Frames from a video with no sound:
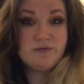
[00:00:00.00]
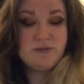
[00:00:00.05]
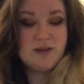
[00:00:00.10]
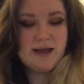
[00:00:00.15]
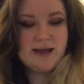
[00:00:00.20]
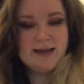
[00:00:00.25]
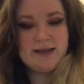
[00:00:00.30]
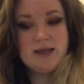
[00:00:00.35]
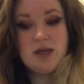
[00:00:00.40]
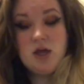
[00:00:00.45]

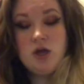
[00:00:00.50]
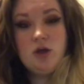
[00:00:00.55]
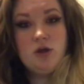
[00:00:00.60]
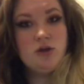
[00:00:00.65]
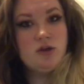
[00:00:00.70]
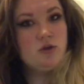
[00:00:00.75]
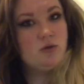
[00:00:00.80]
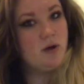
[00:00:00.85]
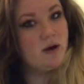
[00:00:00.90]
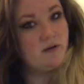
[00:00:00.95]
like
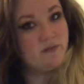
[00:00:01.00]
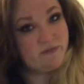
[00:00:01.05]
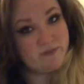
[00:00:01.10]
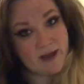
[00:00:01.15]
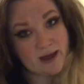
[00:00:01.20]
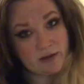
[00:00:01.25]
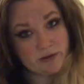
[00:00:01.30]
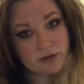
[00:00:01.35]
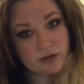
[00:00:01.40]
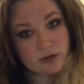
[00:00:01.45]
you are
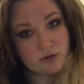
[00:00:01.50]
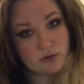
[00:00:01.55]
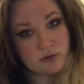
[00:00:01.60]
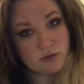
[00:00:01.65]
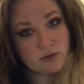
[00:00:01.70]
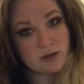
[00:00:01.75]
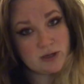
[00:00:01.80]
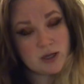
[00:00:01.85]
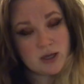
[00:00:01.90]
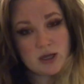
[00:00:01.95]

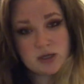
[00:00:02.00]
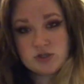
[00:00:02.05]
valued,